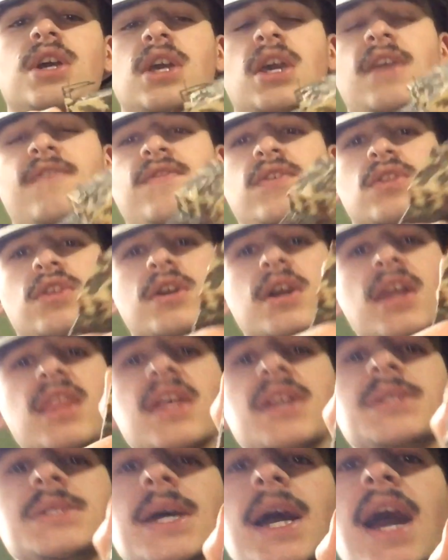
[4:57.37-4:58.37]
If you look on
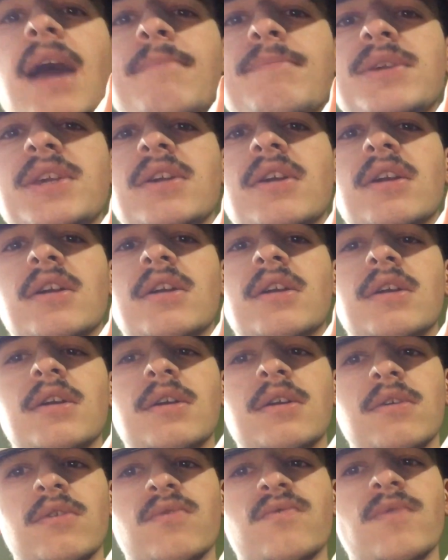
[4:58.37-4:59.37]
the top here,
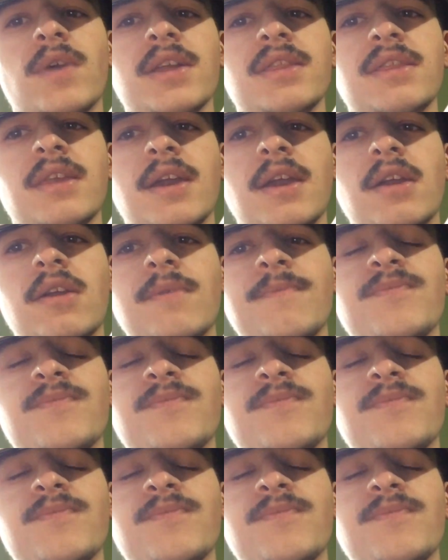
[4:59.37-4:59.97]
right there,